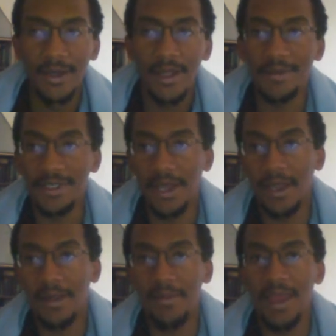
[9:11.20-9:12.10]
it was a
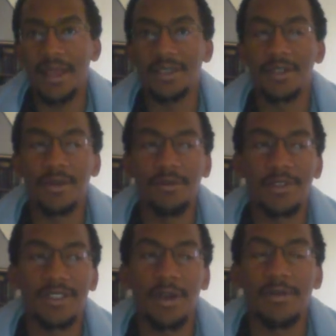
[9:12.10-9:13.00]
gauntlet match, so it
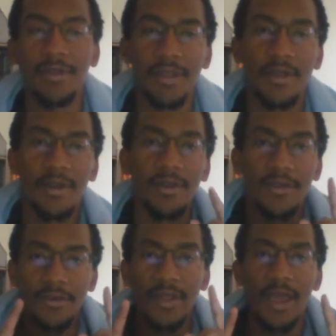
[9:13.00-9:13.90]
would start with
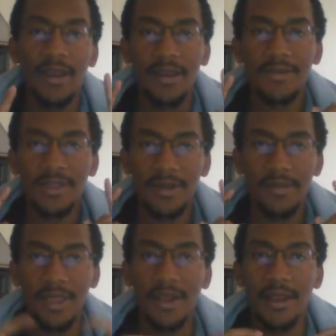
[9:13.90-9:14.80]
2 tag teams in the
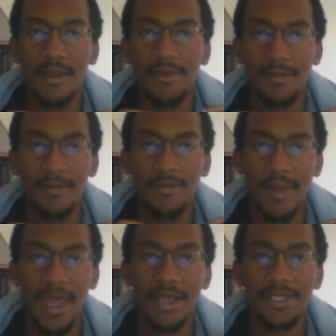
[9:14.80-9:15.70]
beginning of the
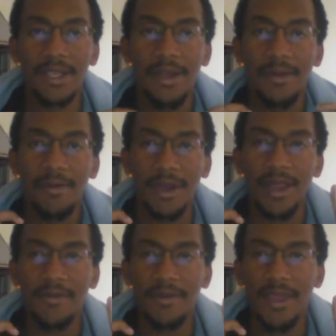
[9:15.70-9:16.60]
match.
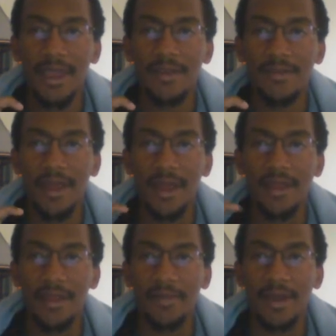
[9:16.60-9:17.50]
Whatever tag team got
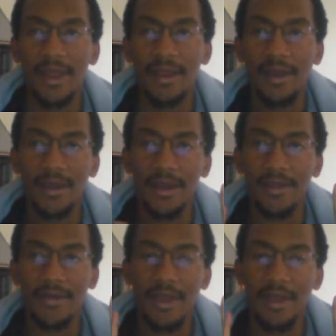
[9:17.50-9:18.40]
eliminated,
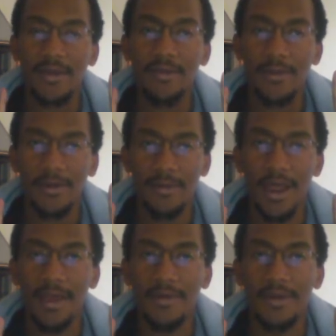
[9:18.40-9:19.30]
another tag team will
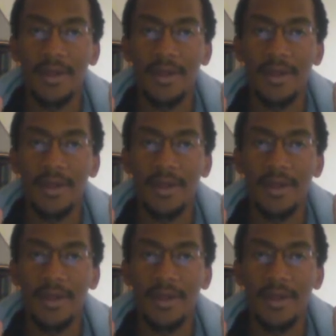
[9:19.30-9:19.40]
arrive.